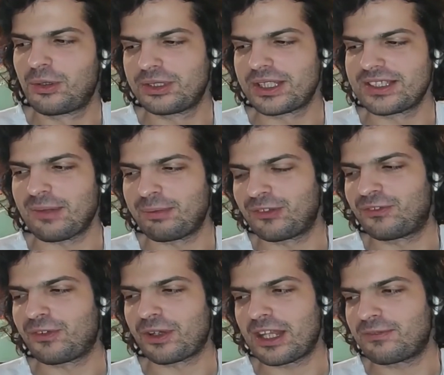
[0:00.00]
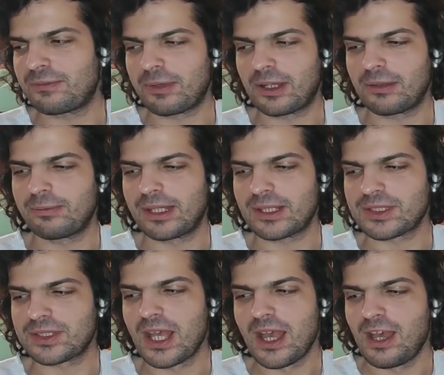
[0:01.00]
example for that
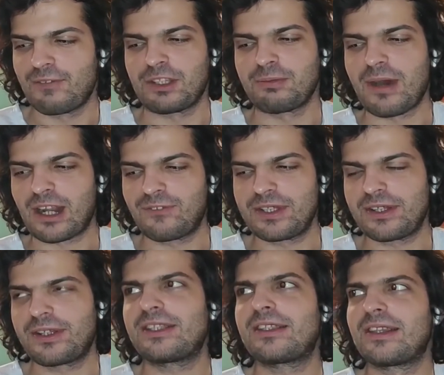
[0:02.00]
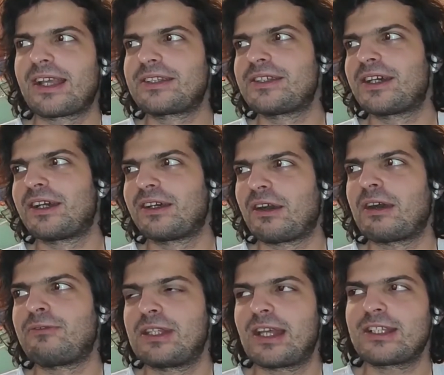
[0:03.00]
because with Mark we read like
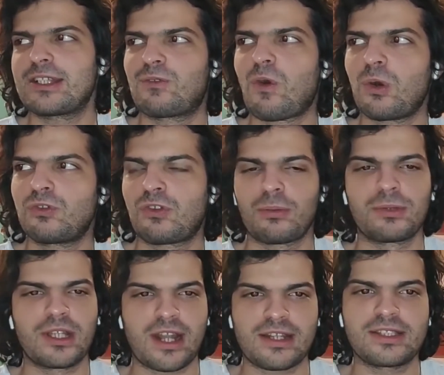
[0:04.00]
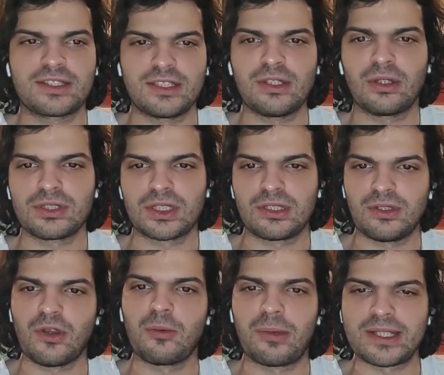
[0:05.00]
we like the quote from the Reddit
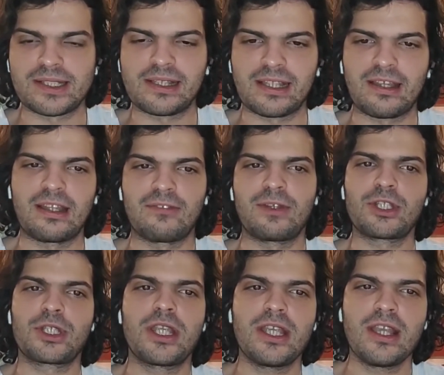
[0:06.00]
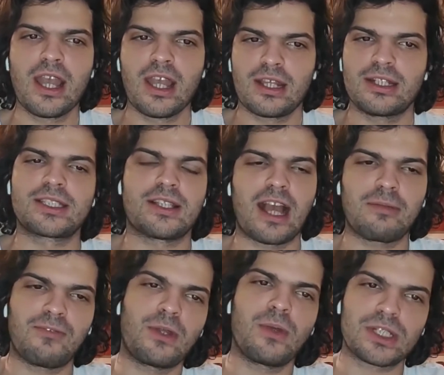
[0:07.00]
CTO basically, in which he
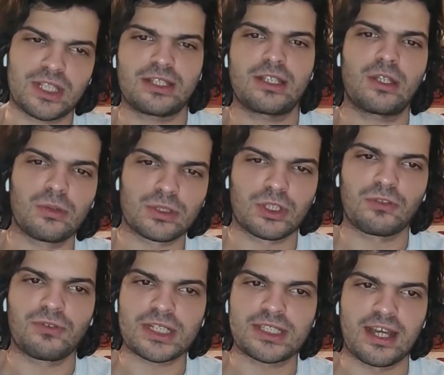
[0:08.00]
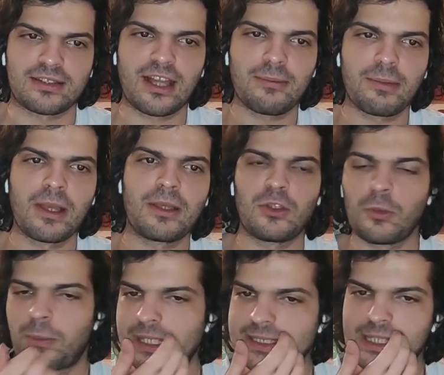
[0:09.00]
described when you are starting your software startup, you
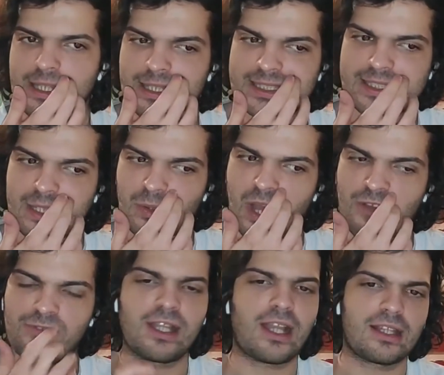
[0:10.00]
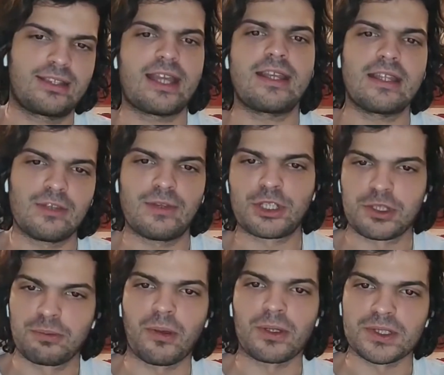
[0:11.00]
basically, let's say you have like a 10
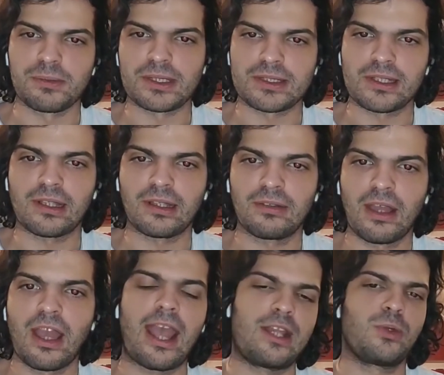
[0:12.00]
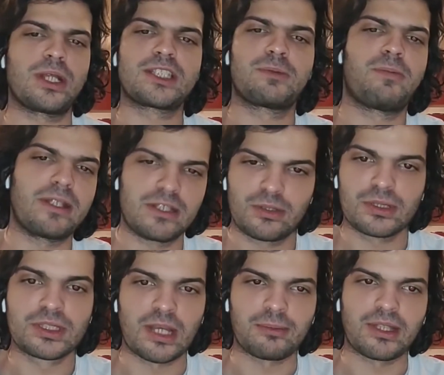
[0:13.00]
innovation points basically, and you can spend it
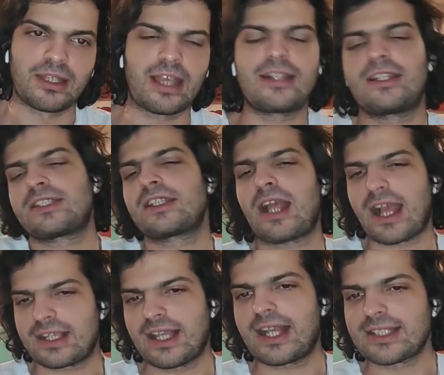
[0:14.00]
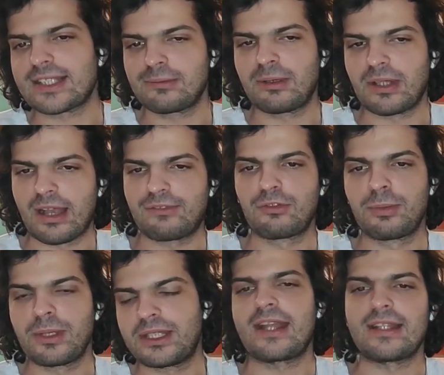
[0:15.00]
on something, and this doesn't exactly have to be
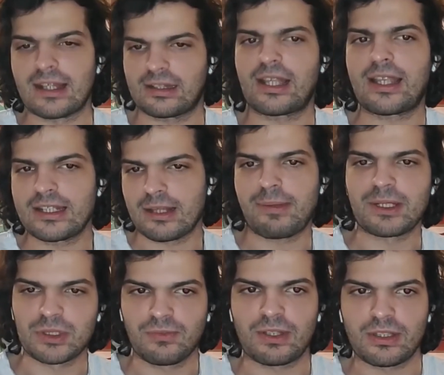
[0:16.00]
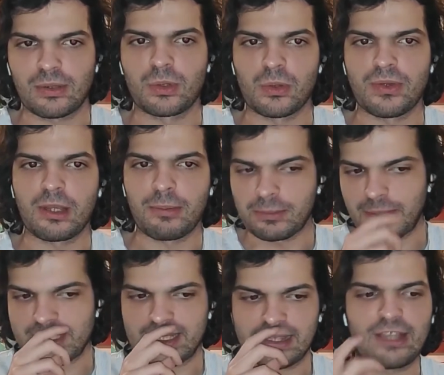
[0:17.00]
10, like it depends on what you're doing, but
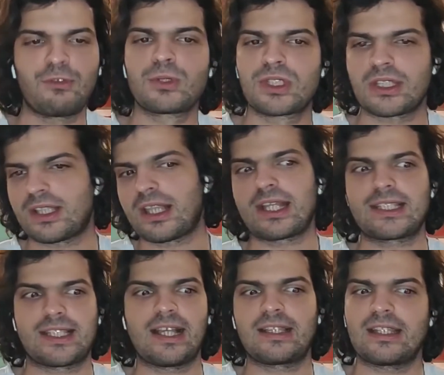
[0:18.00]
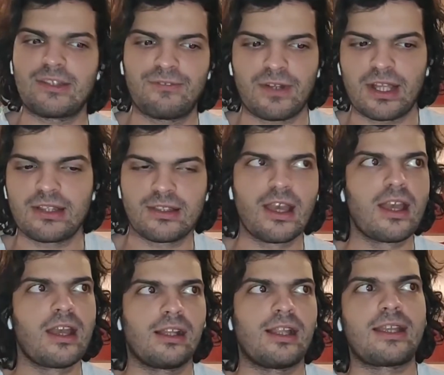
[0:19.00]
basically if you like select a different
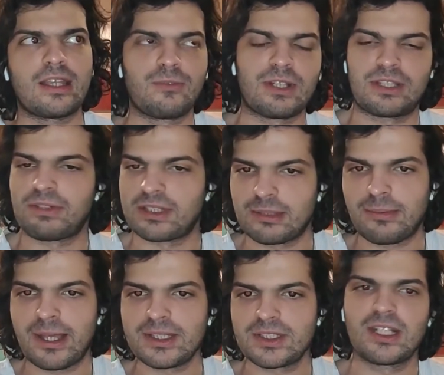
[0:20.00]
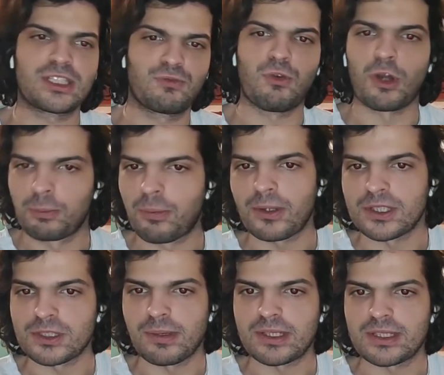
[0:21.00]
like innovative database, that's 4
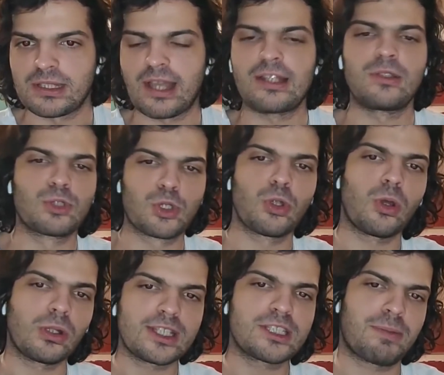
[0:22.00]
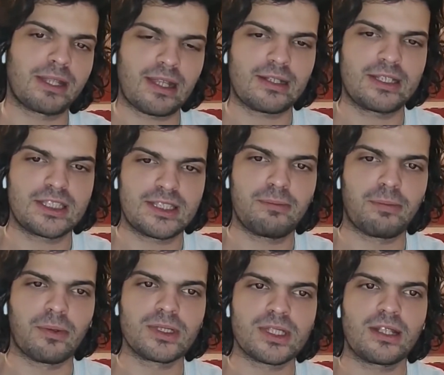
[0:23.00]
points basically, and you should only spend like these 2
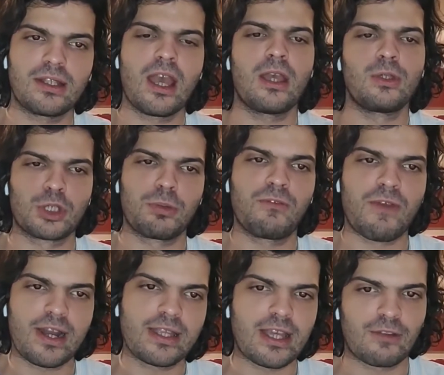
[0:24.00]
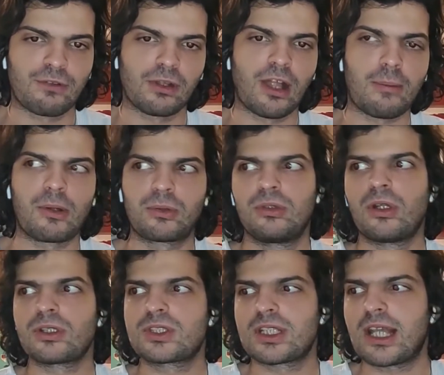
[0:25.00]
points, and you should be very careful about
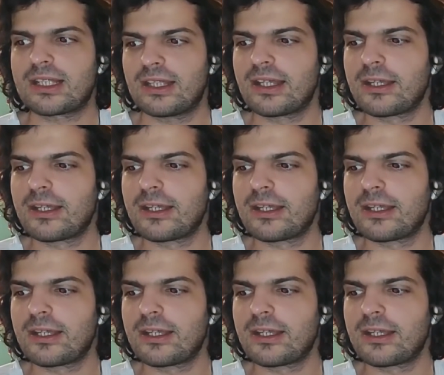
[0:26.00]
not selecting